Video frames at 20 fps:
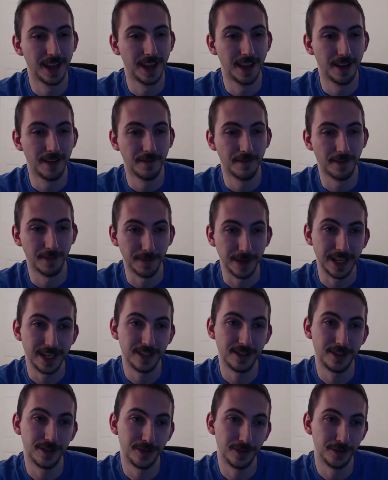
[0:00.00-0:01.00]
for me
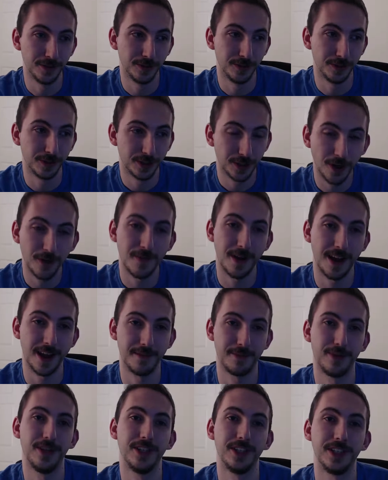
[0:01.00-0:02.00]
to show my
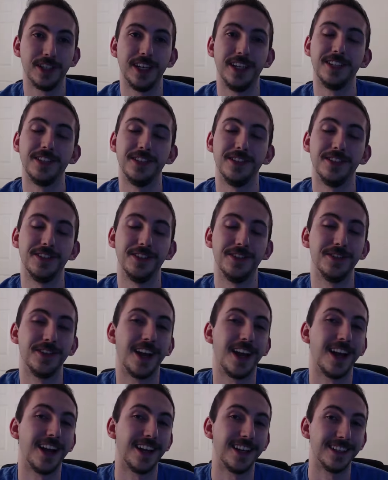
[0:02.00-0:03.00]
appreciation to you
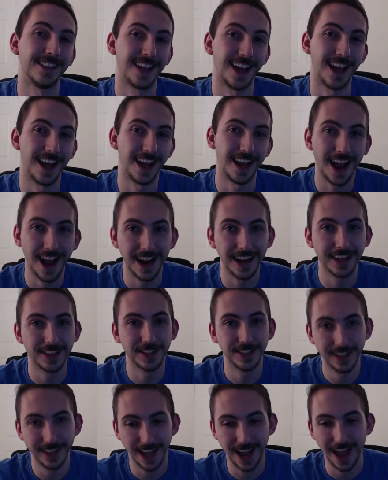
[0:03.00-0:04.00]
guys, I
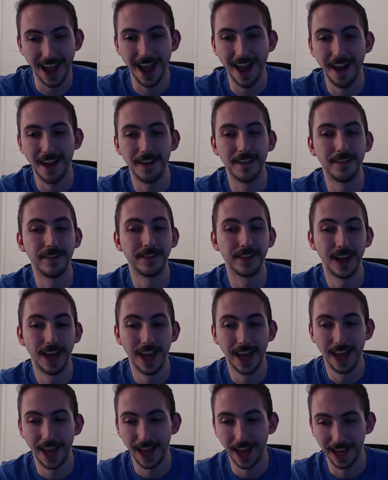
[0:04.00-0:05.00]
actually have
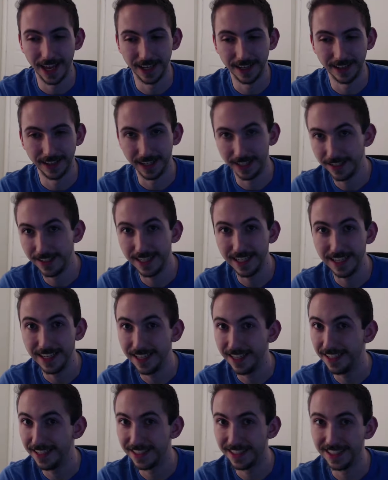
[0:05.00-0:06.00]
an
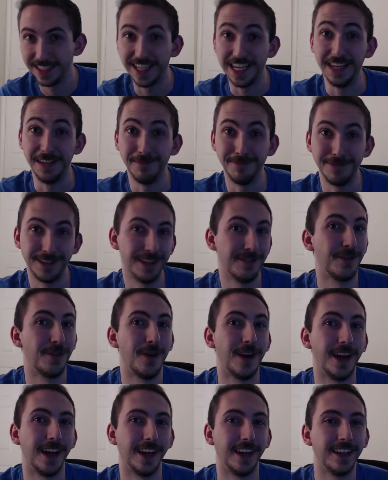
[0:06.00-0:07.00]
indie Steam
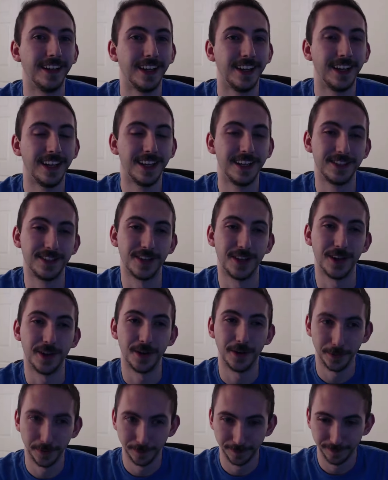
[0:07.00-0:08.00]
giveaway.
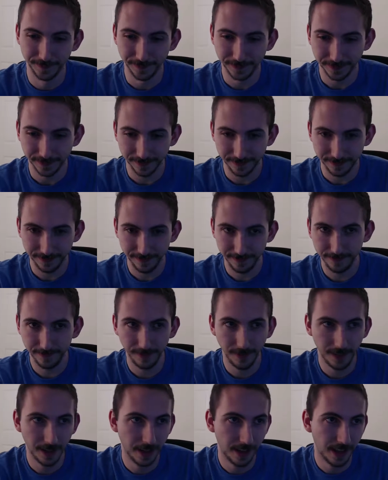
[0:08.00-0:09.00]
So
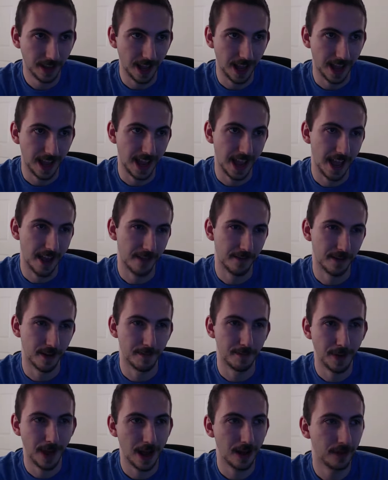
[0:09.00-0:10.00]
I have
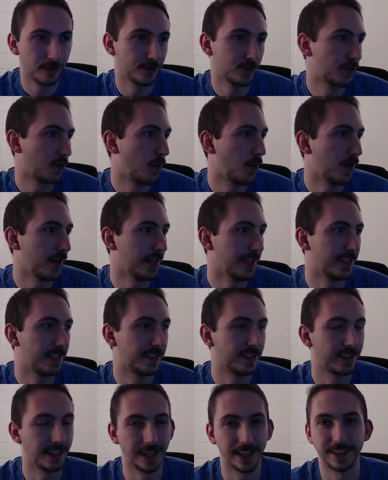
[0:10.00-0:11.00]
about
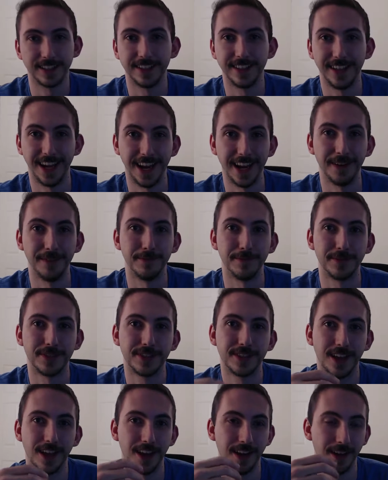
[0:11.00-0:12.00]
26
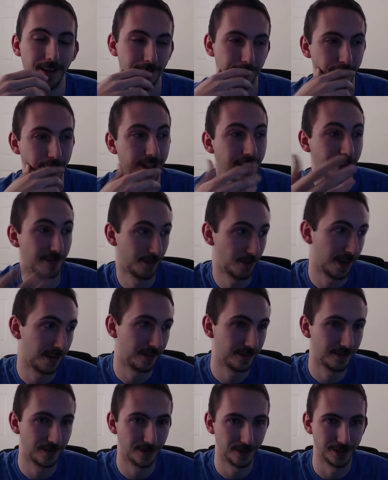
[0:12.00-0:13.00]
games um, to give away
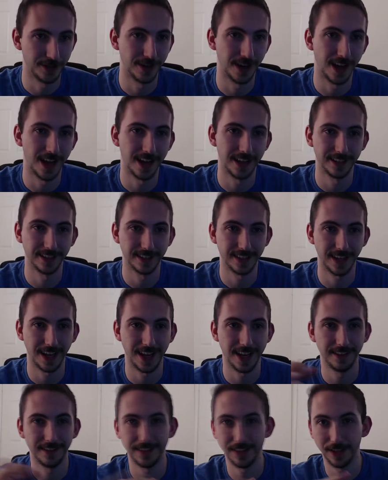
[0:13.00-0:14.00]
for you guys,
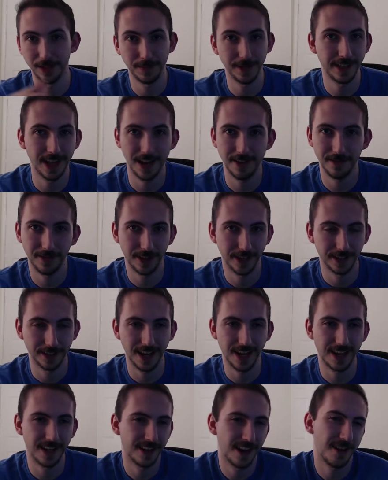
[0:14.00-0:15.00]
and it'll be kind of like
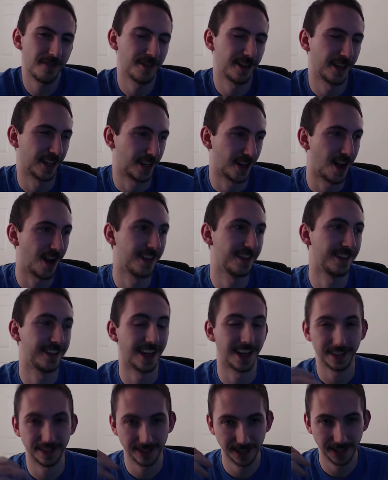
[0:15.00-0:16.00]
not, not really a contest,